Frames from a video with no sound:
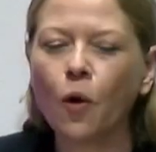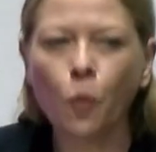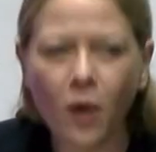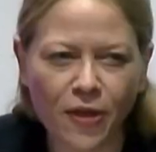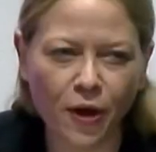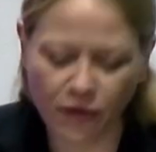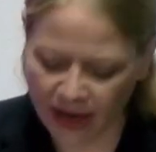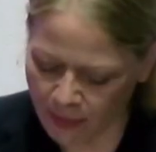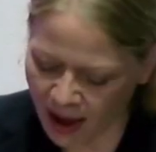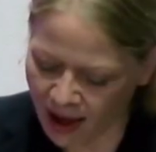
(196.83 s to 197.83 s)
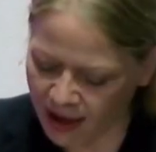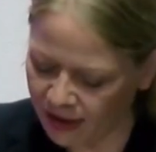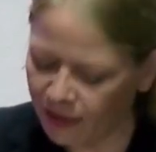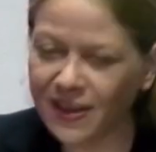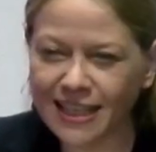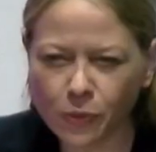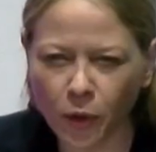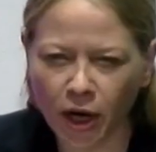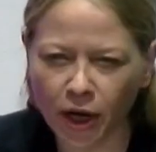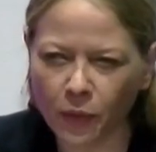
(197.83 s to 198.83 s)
With a Green mayor, this work